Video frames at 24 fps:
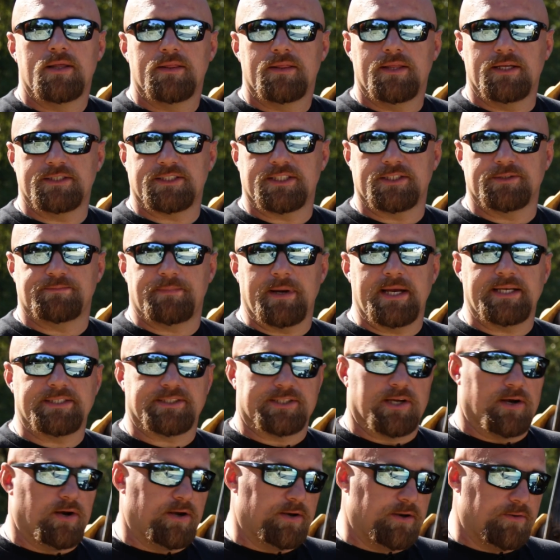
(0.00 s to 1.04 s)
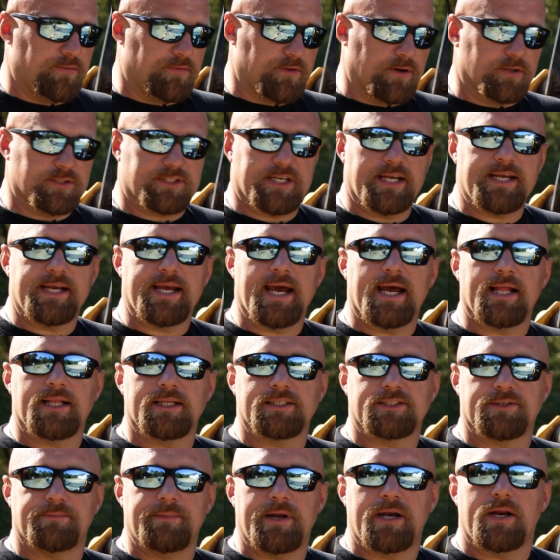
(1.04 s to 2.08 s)
This is based on 13
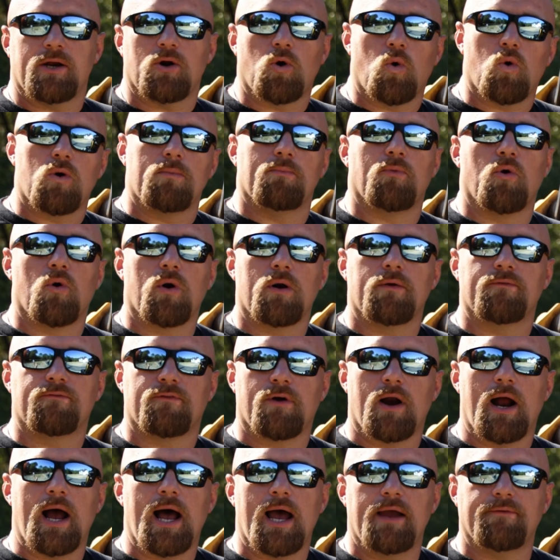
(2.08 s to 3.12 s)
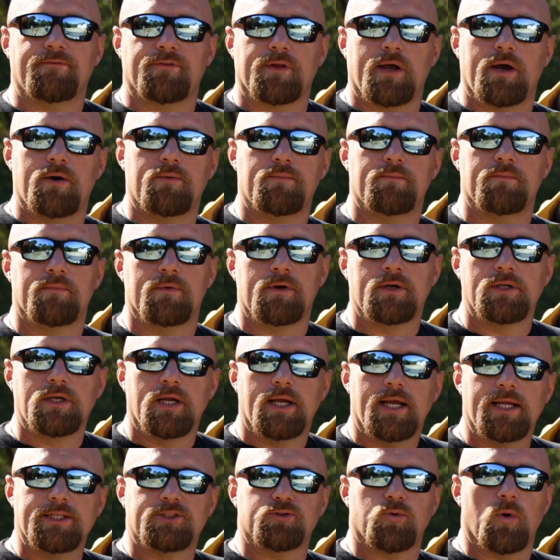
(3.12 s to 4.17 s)
gallons a minute or more for a high flow
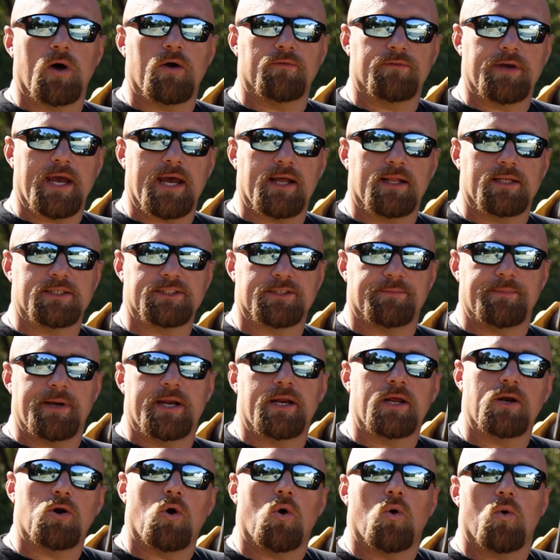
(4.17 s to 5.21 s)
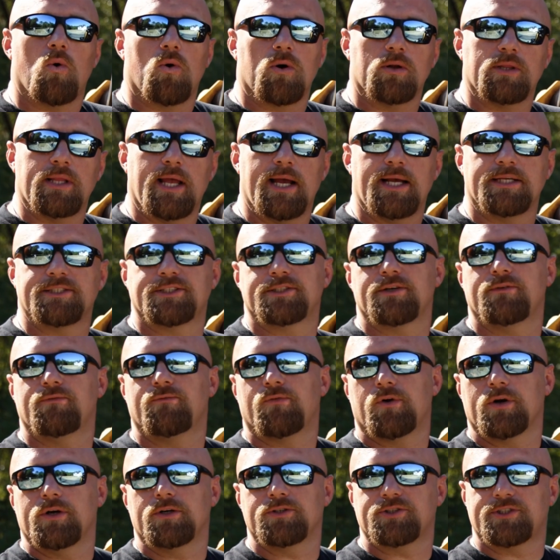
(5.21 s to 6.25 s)
and 12 gallons a minute or less
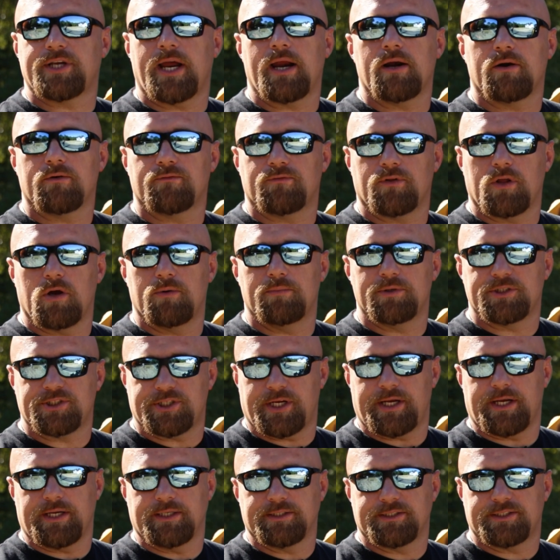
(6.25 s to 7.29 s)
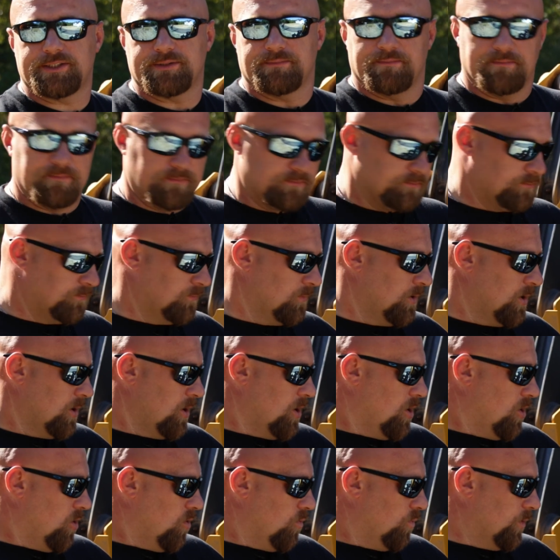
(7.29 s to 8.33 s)
for your standard flow machines.
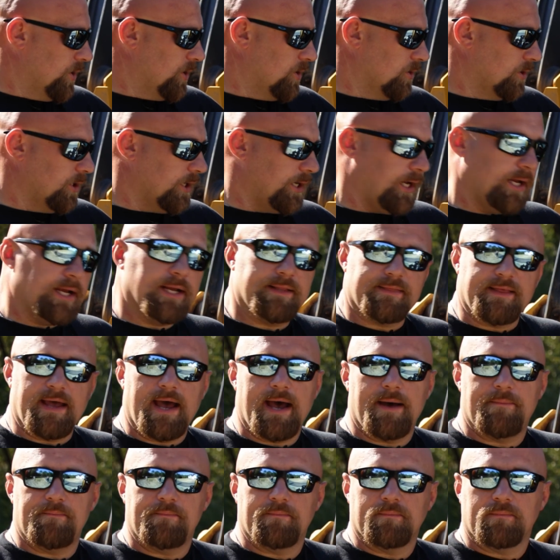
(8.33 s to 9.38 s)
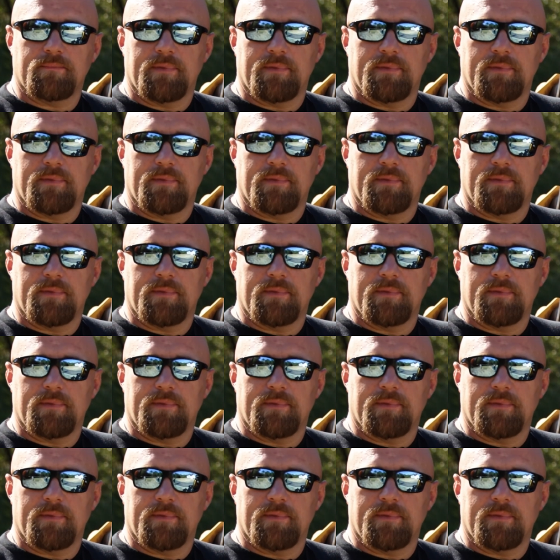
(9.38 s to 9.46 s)
When you're looking at that,